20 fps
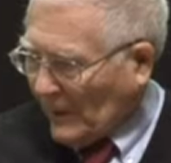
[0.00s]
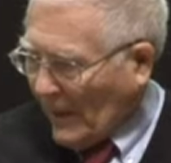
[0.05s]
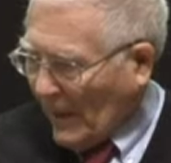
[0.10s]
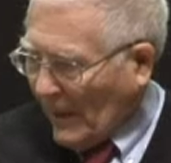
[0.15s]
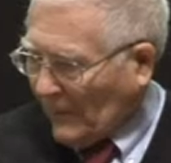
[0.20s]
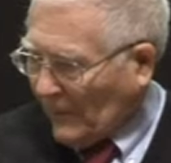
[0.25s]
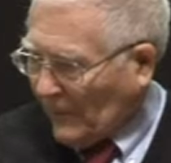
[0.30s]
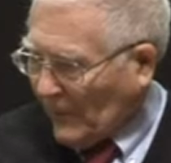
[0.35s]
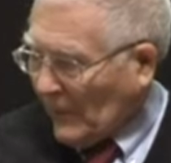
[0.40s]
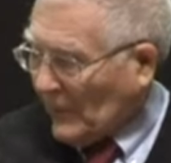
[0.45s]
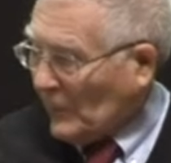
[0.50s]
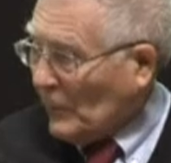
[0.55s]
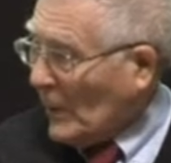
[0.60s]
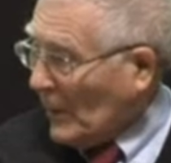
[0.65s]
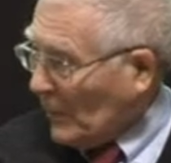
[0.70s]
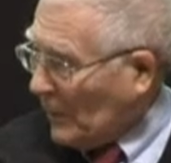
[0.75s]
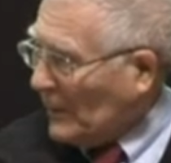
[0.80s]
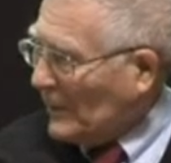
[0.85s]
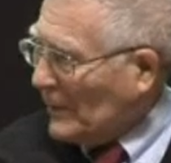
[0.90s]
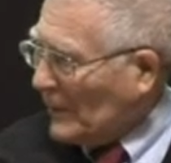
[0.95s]
with life on?
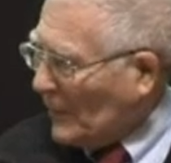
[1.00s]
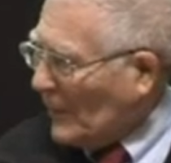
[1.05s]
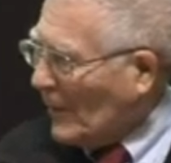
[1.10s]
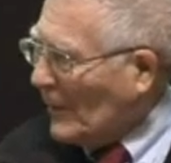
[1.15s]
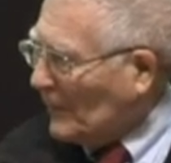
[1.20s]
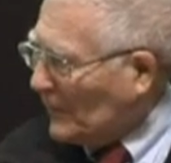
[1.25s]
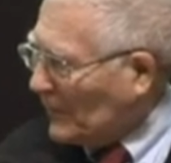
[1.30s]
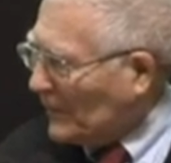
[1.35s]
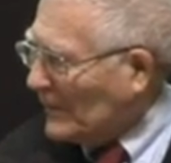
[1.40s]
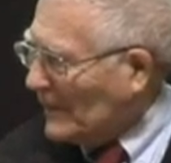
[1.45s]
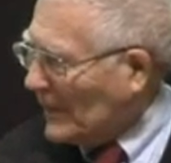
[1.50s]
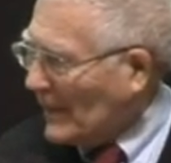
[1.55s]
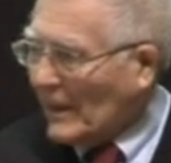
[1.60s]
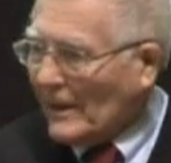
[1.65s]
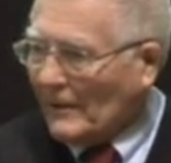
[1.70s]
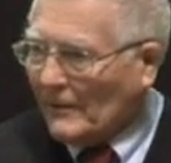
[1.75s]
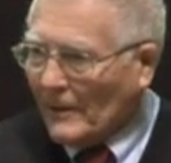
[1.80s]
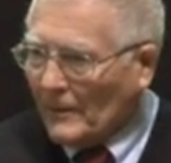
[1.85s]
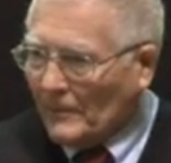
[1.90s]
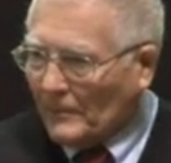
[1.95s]
Well, we do.
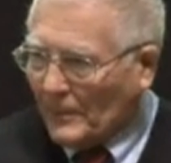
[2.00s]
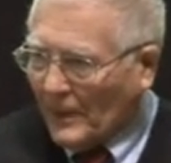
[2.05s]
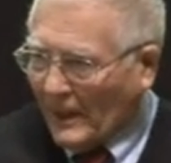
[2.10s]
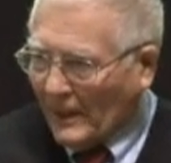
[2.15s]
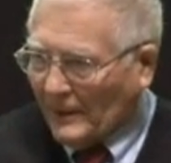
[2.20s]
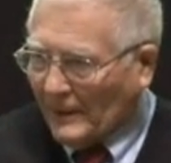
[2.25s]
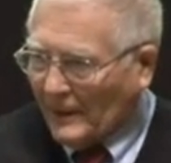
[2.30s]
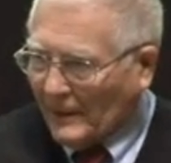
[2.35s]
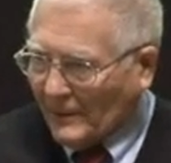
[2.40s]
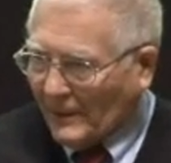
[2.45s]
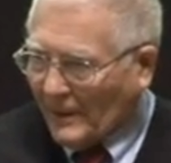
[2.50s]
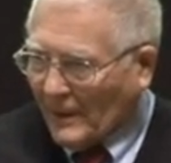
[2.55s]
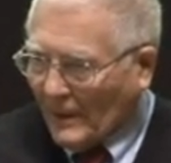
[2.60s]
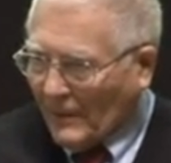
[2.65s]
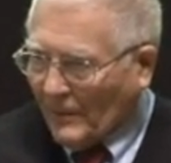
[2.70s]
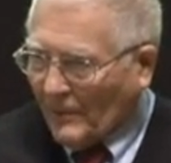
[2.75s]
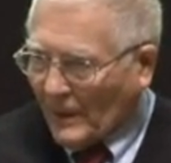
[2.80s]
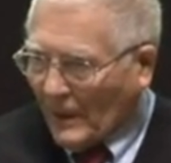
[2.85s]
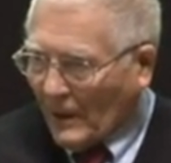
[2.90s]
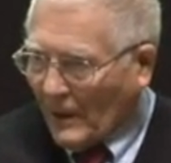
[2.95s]
Obviously, our own planet.
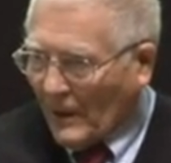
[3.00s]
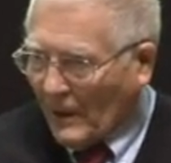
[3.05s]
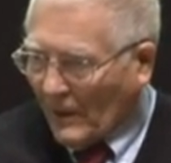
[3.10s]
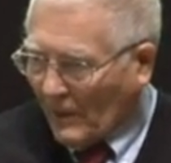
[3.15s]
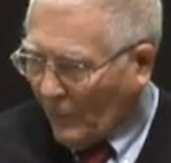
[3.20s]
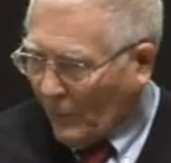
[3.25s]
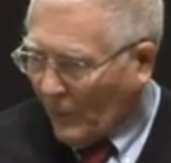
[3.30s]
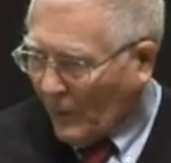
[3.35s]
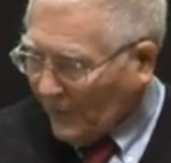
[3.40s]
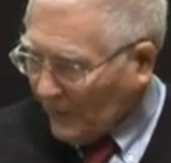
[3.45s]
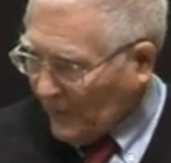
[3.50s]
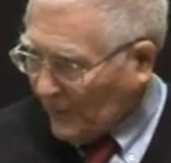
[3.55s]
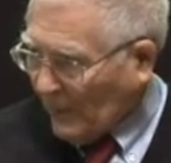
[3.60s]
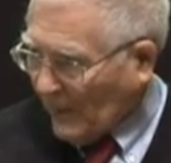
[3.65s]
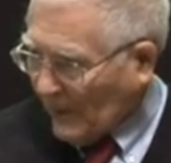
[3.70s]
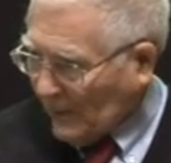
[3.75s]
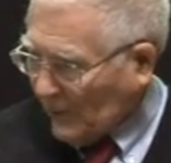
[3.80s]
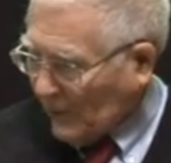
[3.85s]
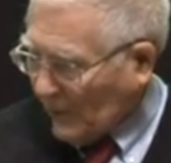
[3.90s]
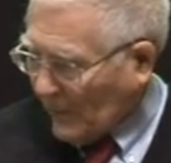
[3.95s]
What's
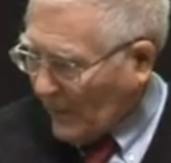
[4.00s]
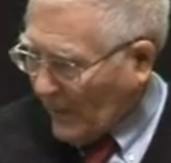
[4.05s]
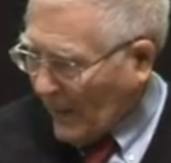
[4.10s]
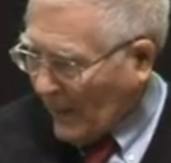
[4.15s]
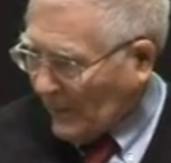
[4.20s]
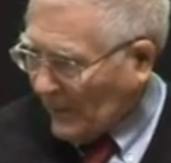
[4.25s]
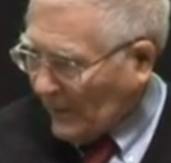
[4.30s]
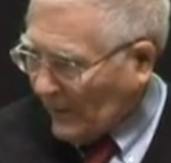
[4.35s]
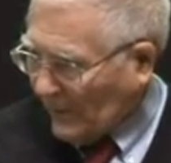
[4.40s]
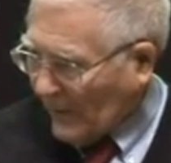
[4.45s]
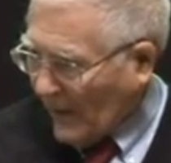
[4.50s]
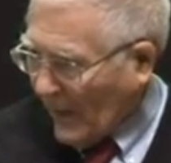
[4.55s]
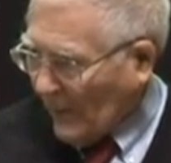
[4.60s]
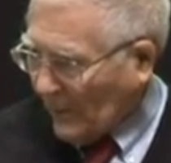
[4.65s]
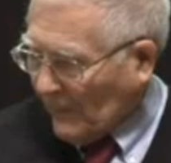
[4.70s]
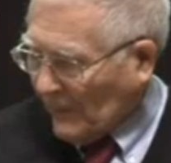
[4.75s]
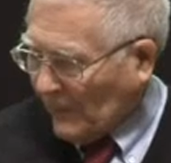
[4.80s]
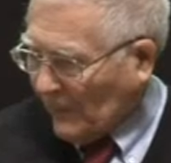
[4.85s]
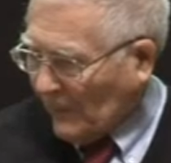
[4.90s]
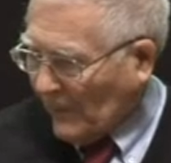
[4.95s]
special about its
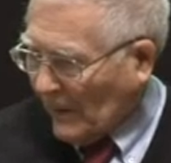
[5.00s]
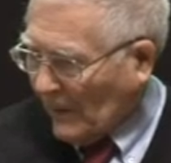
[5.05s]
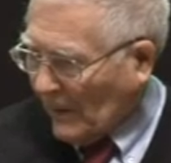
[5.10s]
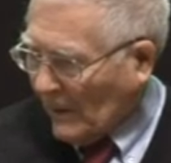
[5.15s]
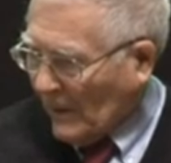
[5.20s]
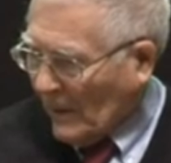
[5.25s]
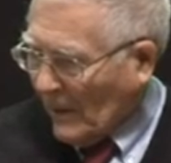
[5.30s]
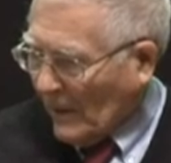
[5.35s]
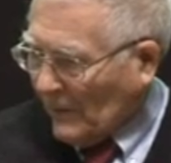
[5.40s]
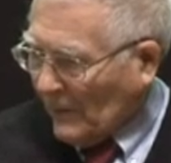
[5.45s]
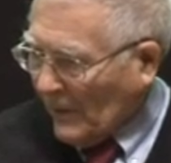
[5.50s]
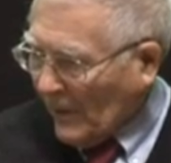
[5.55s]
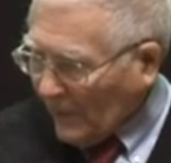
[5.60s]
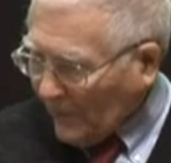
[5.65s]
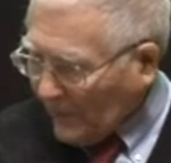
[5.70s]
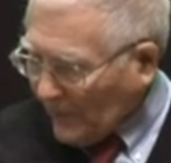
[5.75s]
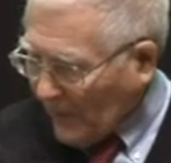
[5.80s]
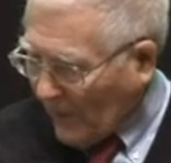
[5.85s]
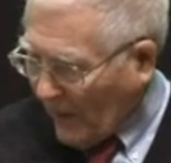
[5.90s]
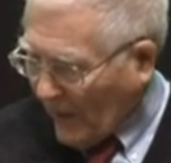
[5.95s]
atmosphere?
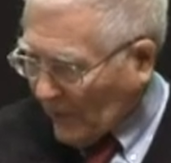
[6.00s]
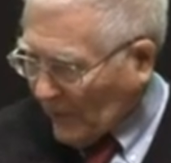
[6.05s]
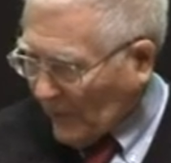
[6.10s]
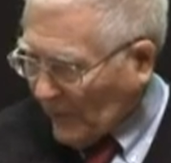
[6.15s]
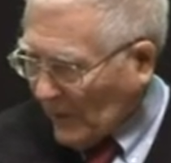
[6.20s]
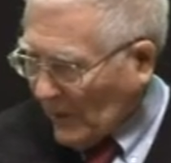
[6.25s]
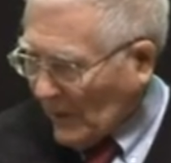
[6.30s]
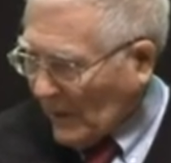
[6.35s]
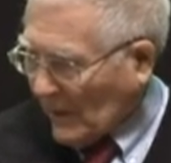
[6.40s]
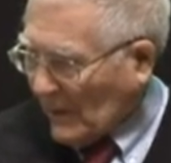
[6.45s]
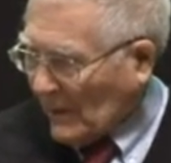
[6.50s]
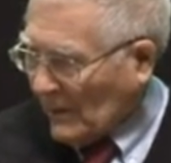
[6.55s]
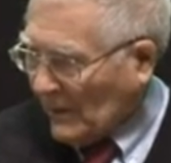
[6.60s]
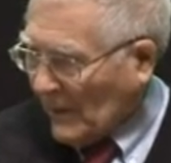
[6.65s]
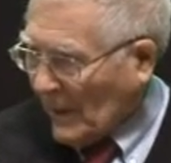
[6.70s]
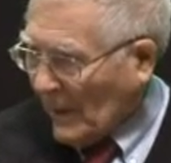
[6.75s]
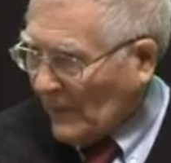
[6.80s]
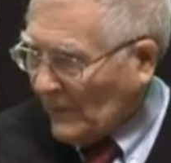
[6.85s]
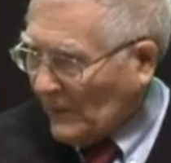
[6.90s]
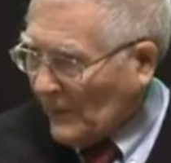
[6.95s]
Not so much that it
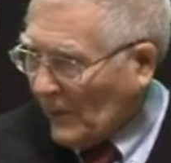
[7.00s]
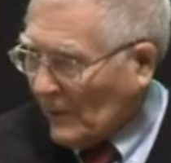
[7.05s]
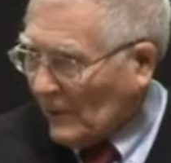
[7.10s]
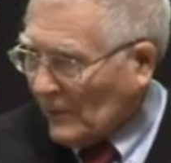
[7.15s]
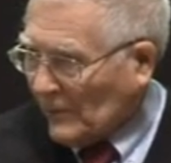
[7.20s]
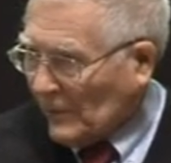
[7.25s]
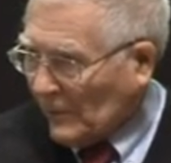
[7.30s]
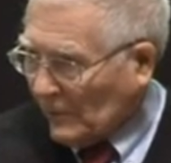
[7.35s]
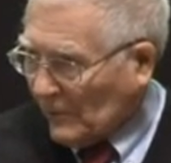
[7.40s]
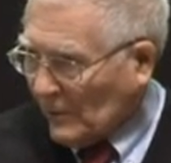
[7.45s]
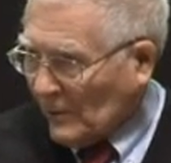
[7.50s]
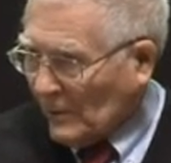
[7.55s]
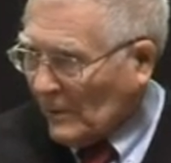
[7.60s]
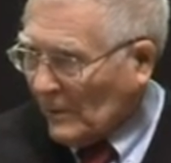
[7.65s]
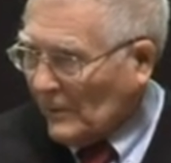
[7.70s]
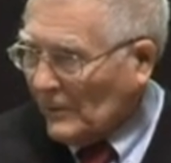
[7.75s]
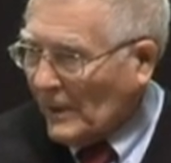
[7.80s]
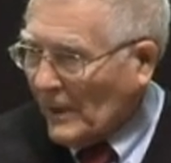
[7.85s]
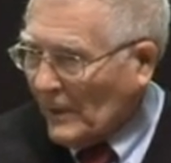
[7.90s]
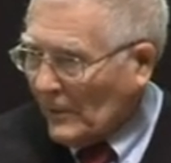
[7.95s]
contains oxygen,
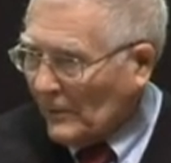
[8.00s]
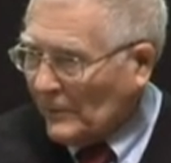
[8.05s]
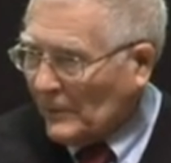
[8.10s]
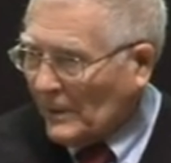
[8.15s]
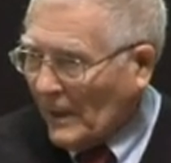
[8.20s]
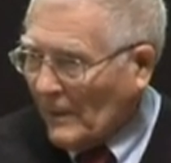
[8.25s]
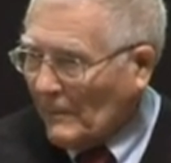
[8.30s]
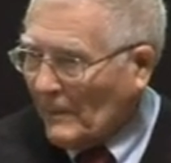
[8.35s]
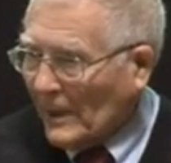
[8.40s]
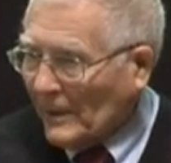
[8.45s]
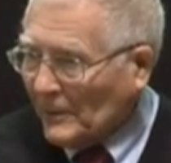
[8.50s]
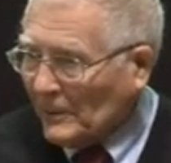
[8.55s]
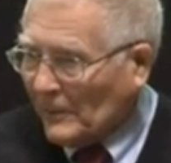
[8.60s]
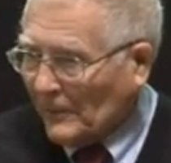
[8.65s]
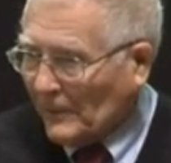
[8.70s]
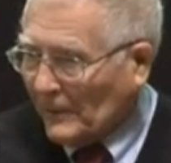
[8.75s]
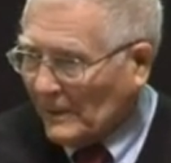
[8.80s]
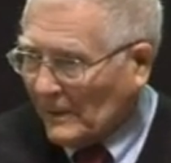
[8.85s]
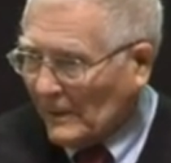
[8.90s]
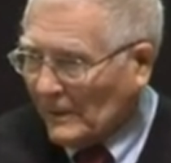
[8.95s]
although the
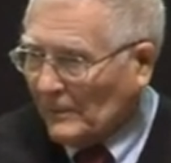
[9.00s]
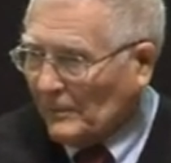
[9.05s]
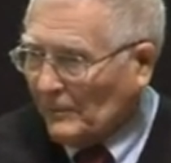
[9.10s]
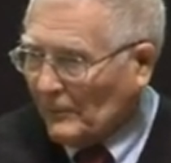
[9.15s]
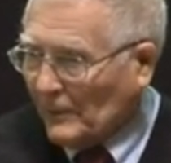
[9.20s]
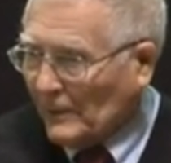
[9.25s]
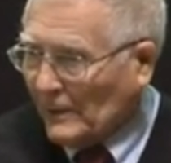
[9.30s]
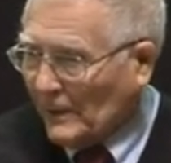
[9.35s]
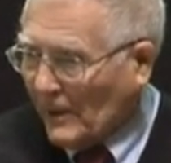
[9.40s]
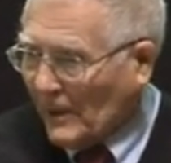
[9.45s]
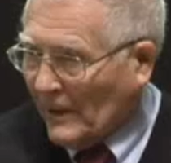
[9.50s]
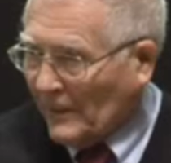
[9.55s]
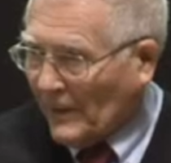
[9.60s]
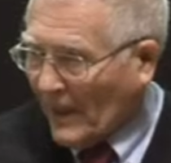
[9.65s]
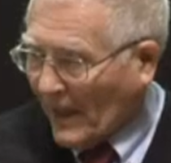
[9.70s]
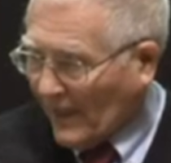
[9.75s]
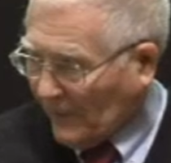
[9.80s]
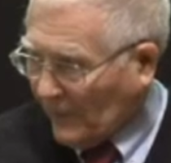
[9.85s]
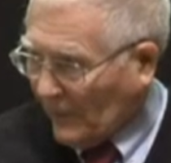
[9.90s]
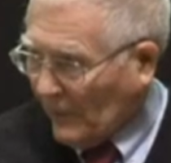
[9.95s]
amount of it is pretty
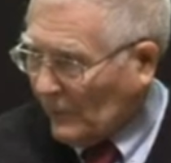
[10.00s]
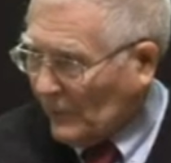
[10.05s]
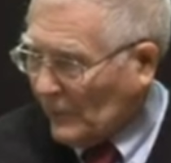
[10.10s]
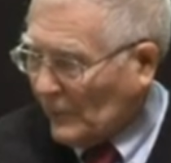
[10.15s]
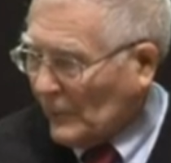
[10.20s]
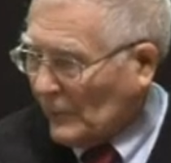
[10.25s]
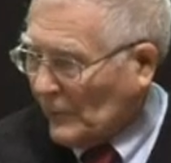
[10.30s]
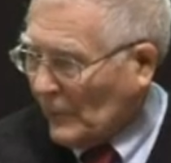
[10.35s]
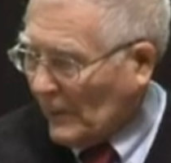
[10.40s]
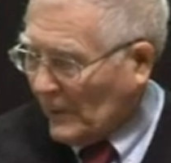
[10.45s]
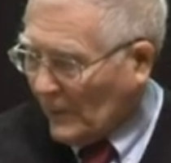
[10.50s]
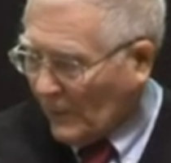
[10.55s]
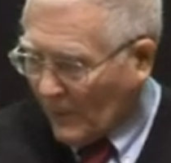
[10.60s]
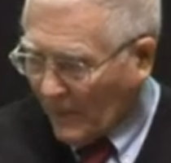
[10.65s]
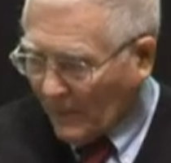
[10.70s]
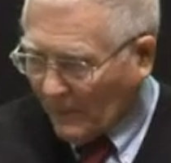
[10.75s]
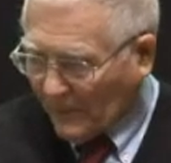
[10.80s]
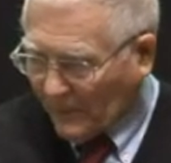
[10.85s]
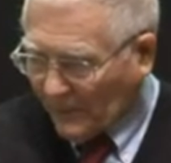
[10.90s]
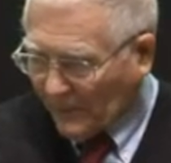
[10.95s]
unusual,
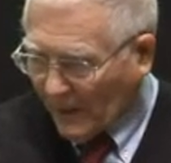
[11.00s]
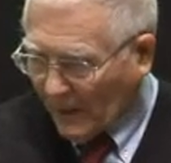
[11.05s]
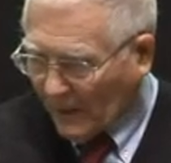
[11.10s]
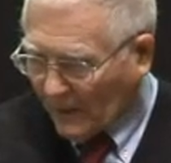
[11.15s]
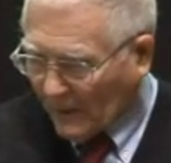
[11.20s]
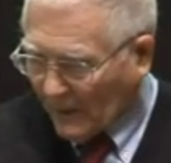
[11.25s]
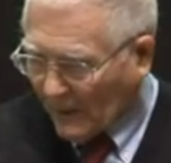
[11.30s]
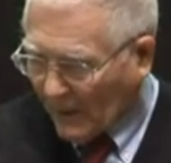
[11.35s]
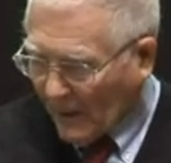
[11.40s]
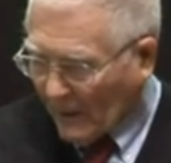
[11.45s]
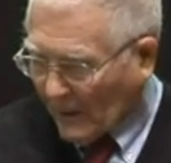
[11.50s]
21%